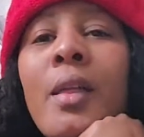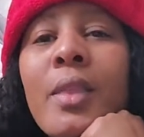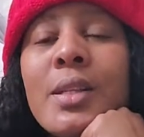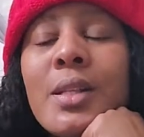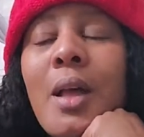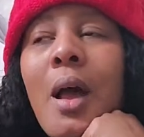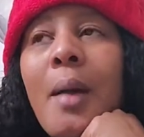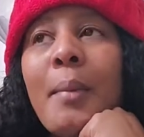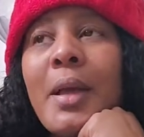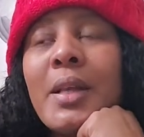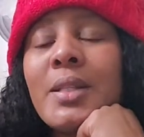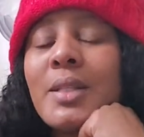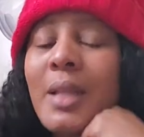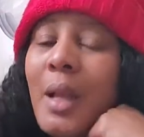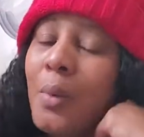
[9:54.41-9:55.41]
the time I
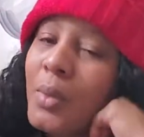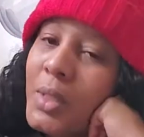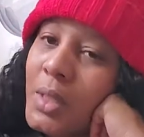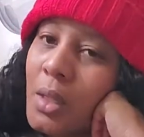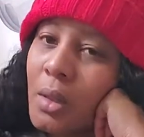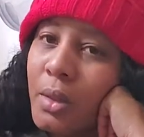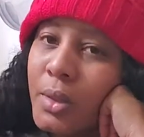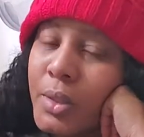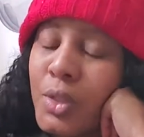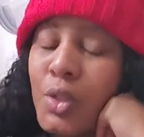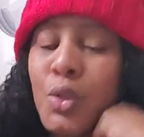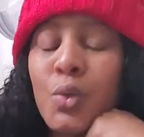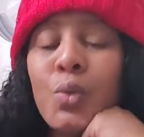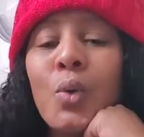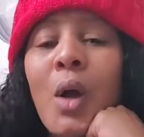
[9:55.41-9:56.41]
said I was going
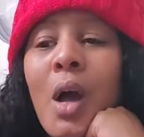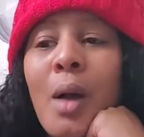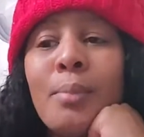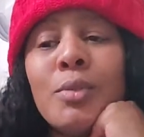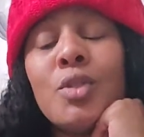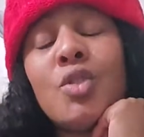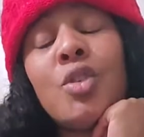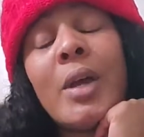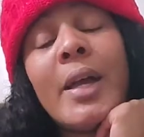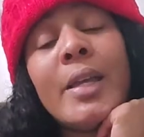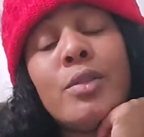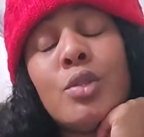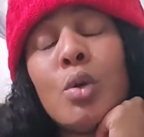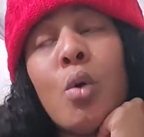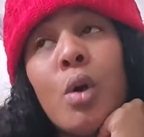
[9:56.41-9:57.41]
to um try
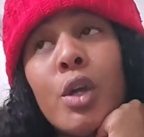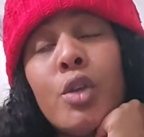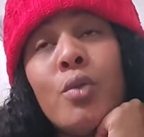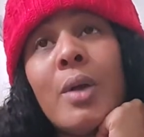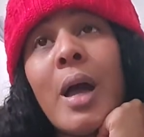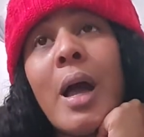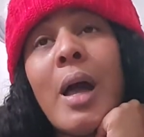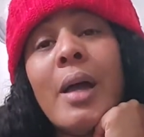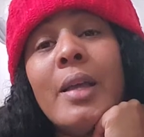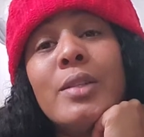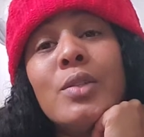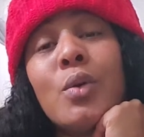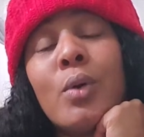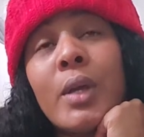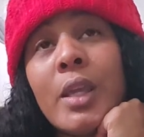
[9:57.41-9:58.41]
and talk you
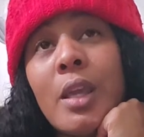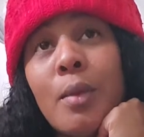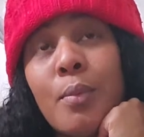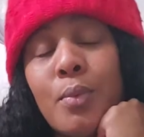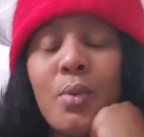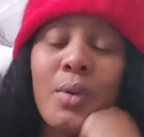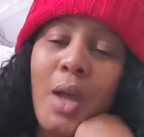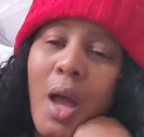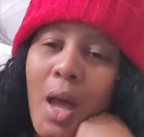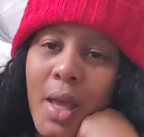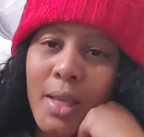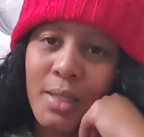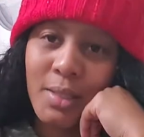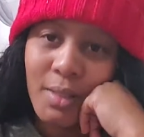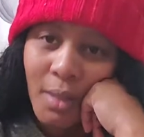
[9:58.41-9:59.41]
guys or keep you
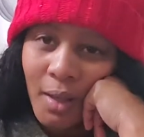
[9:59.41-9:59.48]
guys